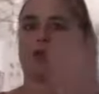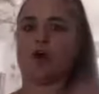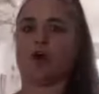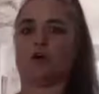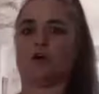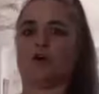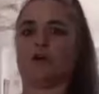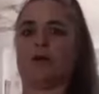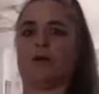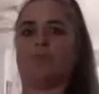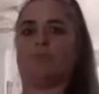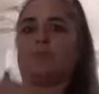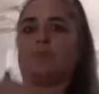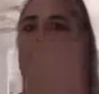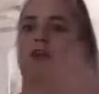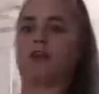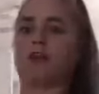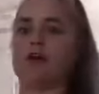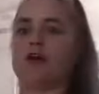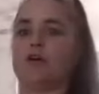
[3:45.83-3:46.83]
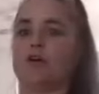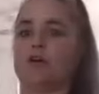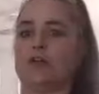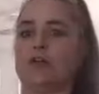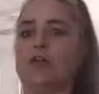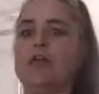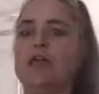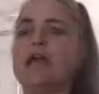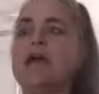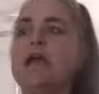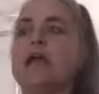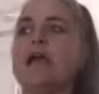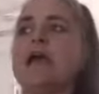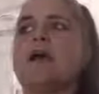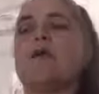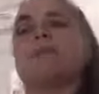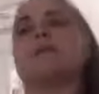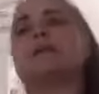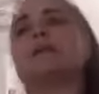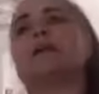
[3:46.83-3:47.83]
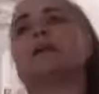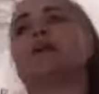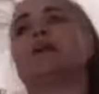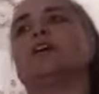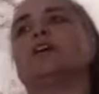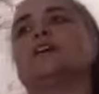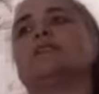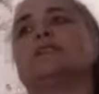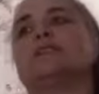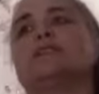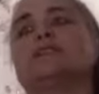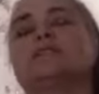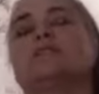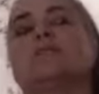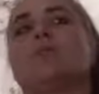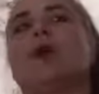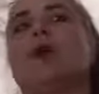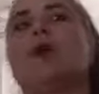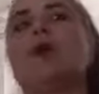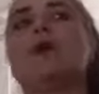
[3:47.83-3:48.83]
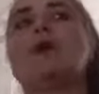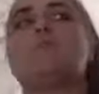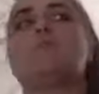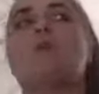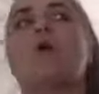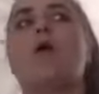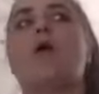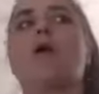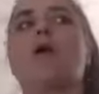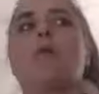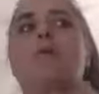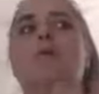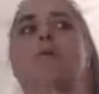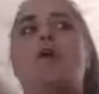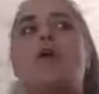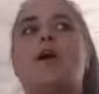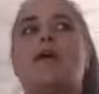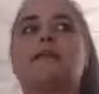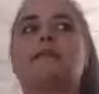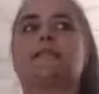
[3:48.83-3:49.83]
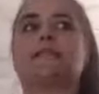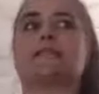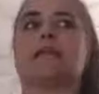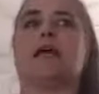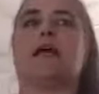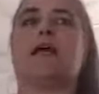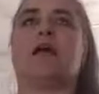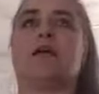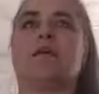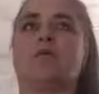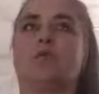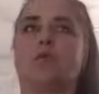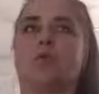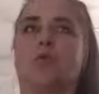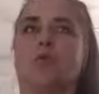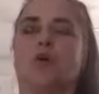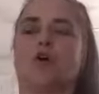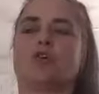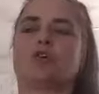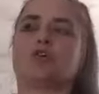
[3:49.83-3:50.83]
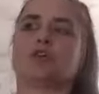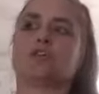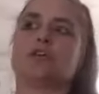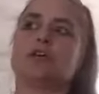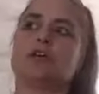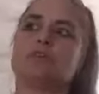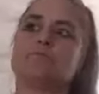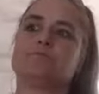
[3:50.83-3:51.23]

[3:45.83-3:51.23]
on and putting on because the way my mindset was,